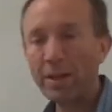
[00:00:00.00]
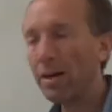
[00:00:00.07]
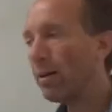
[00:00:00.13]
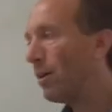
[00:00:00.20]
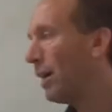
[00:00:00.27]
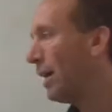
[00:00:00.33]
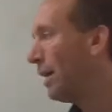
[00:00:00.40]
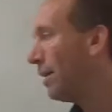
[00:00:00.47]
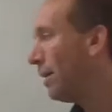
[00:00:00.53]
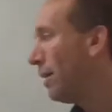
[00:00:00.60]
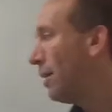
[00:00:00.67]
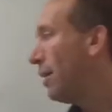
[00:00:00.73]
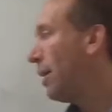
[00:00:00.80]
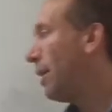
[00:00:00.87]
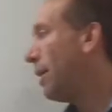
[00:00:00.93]
All right.
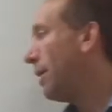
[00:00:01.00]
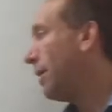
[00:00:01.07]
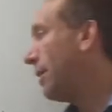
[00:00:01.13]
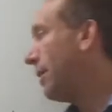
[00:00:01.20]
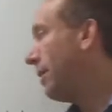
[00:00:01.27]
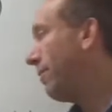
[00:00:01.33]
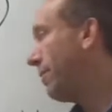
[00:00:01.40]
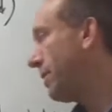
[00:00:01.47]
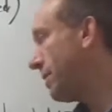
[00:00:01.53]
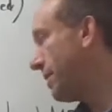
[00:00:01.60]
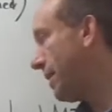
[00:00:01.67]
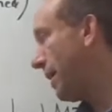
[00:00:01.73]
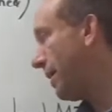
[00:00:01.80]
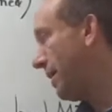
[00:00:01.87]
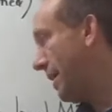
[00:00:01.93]
Uh, if
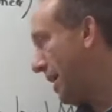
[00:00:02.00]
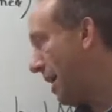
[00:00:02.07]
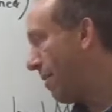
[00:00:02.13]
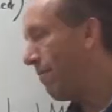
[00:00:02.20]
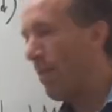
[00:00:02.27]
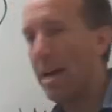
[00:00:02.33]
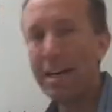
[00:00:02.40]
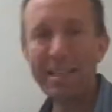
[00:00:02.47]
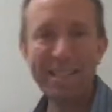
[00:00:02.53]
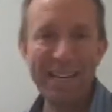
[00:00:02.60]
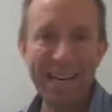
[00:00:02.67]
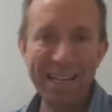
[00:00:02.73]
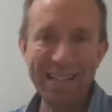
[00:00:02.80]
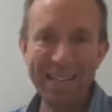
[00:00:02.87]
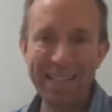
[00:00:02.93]
instead the
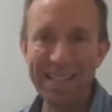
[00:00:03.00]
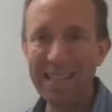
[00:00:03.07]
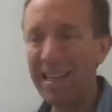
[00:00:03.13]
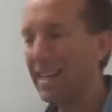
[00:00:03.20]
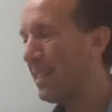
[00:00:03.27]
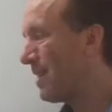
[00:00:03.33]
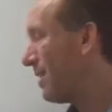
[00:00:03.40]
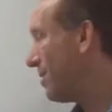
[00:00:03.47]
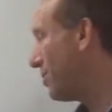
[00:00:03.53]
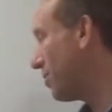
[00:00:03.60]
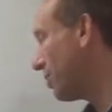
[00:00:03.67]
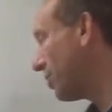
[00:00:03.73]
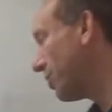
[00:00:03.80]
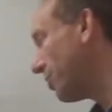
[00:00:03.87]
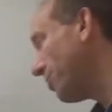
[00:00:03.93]
fxx is less than
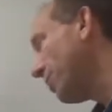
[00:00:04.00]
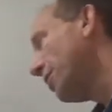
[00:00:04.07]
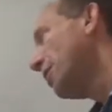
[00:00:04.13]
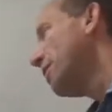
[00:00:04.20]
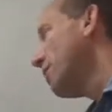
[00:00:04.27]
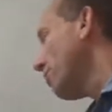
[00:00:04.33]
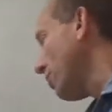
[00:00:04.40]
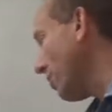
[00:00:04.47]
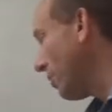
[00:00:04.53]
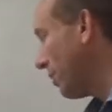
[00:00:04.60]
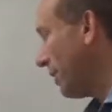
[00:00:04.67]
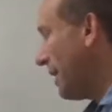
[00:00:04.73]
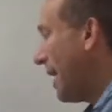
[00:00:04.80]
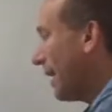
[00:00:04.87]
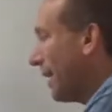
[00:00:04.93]
0, well
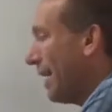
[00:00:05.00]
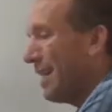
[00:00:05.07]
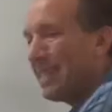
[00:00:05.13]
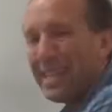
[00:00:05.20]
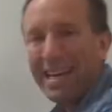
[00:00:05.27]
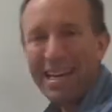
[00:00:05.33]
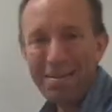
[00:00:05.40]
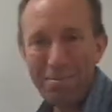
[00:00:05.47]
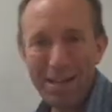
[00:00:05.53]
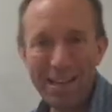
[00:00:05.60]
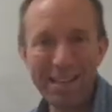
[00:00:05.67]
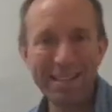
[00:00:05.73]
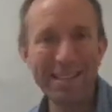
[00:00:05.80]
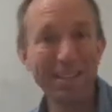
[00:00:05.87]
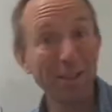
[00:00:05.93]
in that case AB
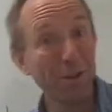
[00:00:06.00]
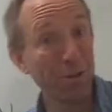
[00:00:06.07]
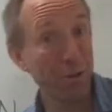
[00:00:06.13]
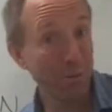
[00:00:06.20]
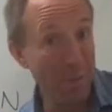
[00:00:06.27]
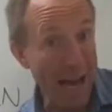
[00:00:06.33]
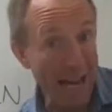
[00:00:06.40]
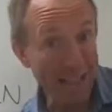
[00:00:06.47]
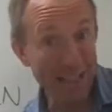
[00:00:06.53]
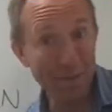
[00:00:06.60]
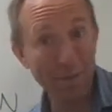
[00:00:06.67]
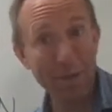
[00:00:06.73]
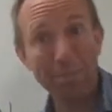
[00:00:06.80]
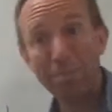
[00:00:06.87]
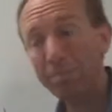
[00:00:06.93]
is a local
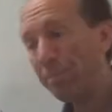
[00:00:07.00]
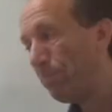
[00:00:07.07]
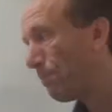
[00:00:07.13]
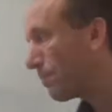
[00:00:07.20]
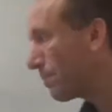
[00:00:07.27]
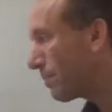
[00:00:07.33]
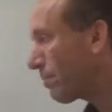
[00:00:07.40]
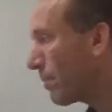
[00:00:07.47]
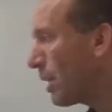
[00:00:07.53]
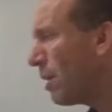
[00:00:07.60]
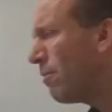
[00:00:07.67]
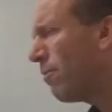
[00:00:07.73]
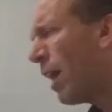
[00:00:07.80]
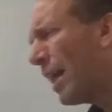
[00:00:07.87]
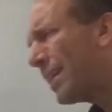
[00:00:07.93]
maximum.
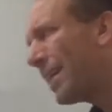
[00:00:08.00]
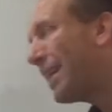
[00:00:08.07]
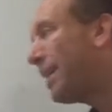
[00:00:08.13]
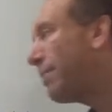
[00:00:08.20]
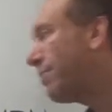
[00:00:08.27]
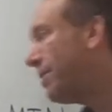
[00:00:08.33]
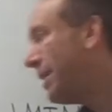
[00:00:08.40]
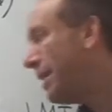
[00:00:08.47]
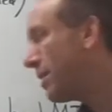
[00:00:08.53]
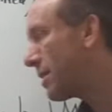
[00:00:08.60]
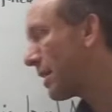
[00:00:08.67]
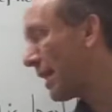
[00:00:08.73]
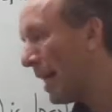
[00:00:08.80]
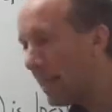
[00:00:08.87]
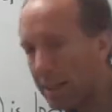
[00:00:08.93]
Finally, if d
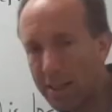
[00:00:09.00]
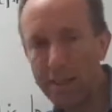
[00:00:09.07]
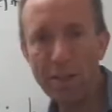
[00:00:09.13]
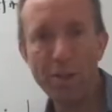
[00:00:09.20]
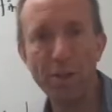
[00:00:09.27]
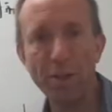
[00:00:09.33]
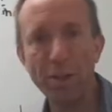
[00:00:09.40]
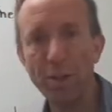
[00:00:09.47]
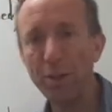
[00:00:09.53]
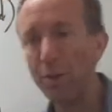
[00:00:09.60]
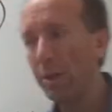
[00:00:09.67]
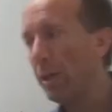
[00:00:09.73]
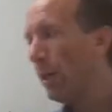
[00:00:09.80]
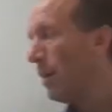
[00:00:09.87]
is less than 0,